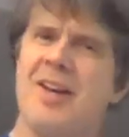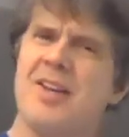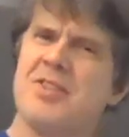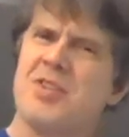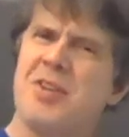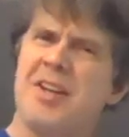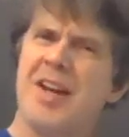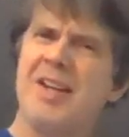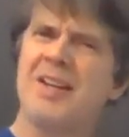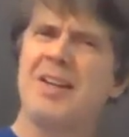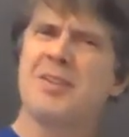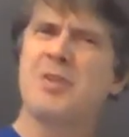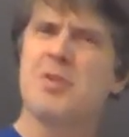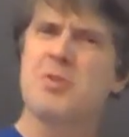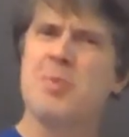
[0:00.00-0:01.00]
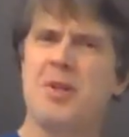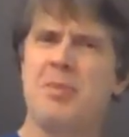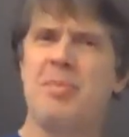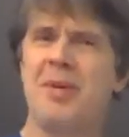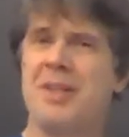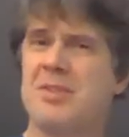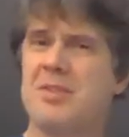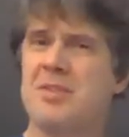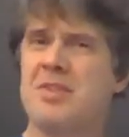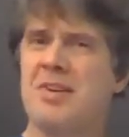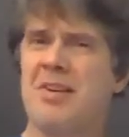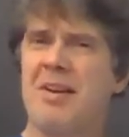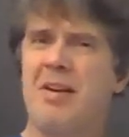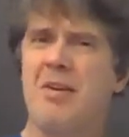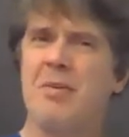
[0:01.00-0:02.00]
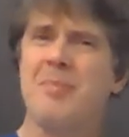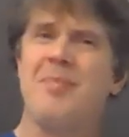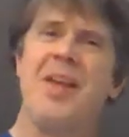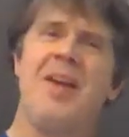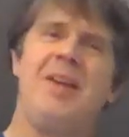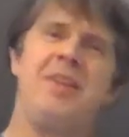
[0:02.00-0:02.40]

So you kind of got those mental pictures there, I hope.